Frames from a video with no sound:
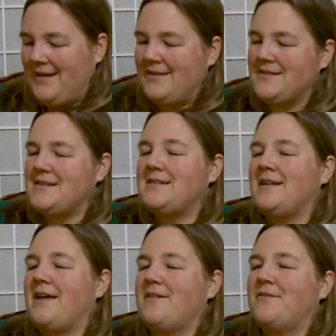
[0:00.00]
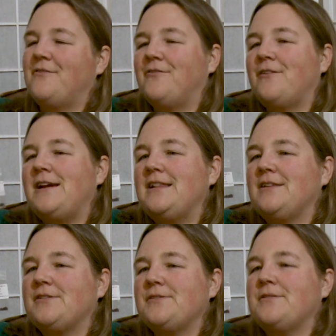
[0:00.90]
This is another free
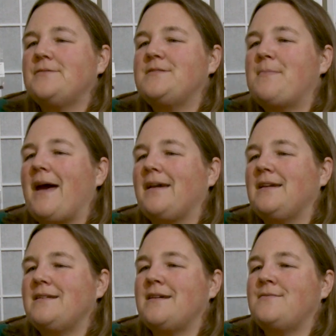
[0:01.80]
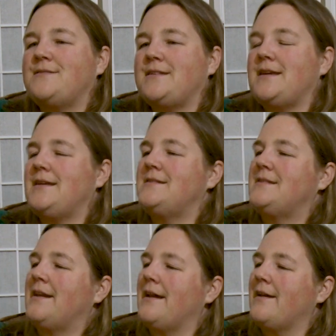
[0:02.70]
little packet of seeds
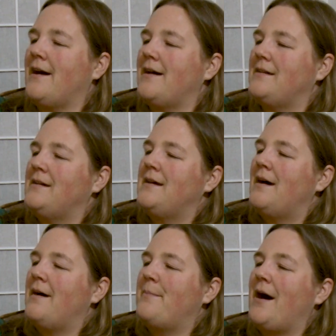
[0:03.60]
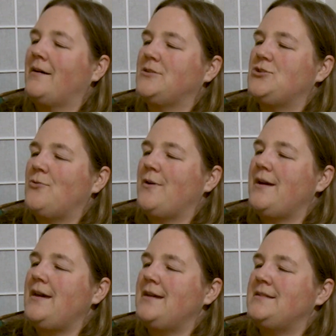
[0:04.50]
that I got, a pak
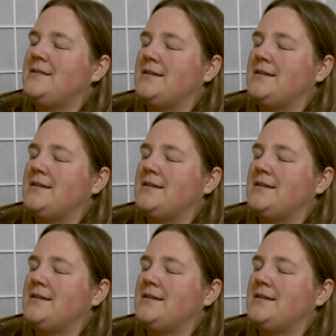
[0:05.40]
choi. It's